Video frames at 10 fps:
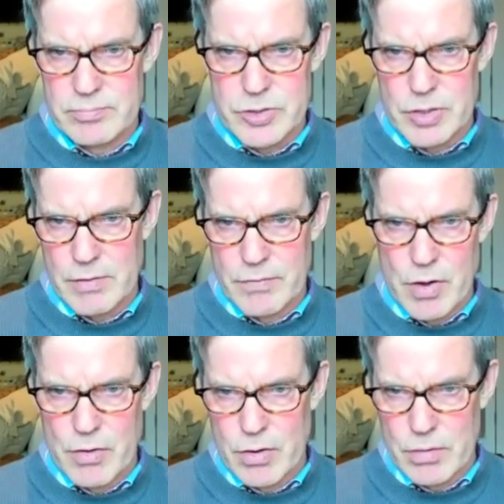sort of
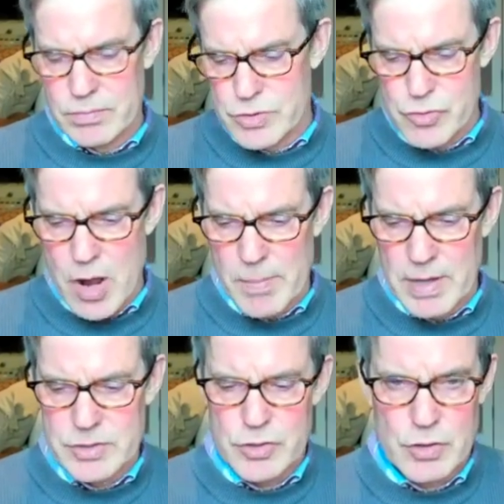
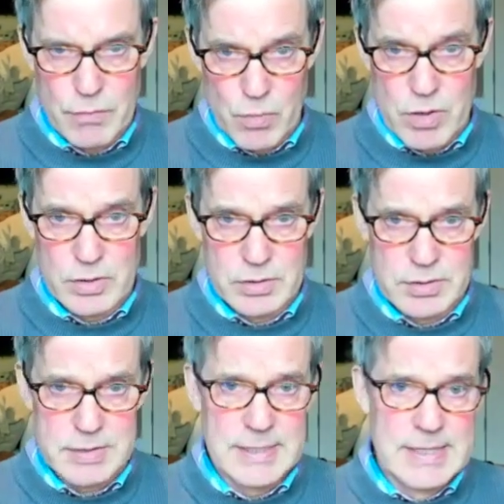neurotrauma sort of world,